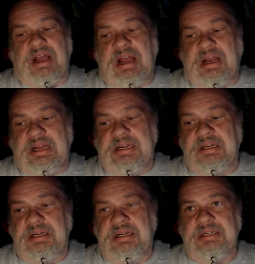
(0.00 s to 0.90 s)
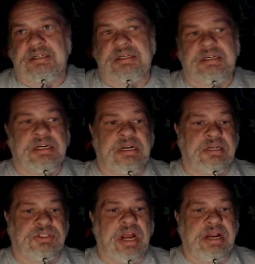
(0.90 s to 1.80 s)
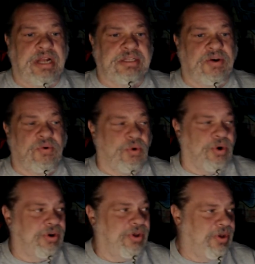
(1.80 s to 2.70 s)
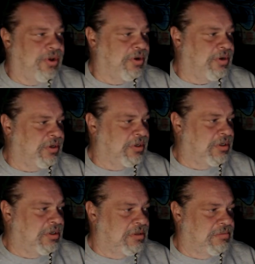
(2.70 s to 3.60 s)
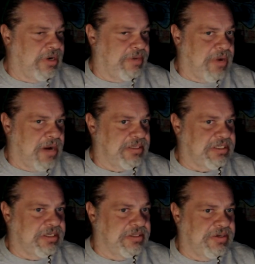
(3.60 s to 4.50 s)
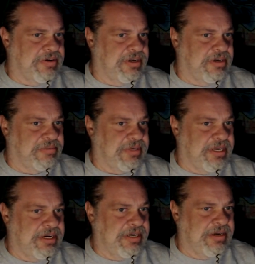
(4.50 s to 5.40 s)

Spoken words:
I try not to hoard, but I probably still do a little bit.